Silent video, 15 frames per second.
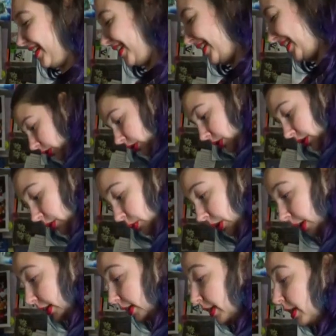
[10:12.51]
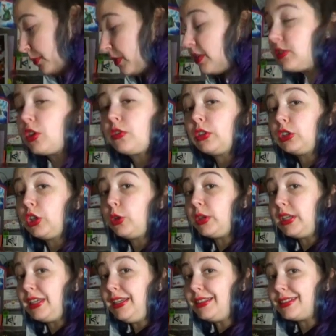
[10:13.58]
All right, we're gonna keep this over low
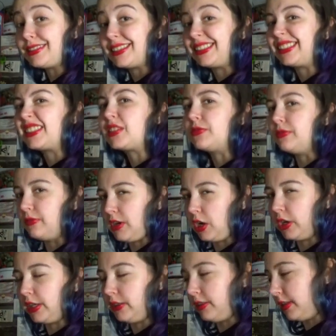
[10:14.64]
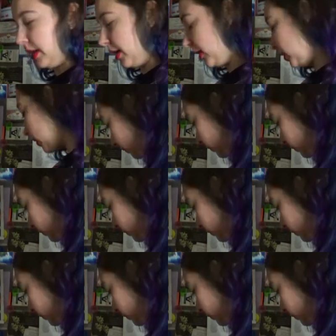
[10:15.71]
heat until it's very thick.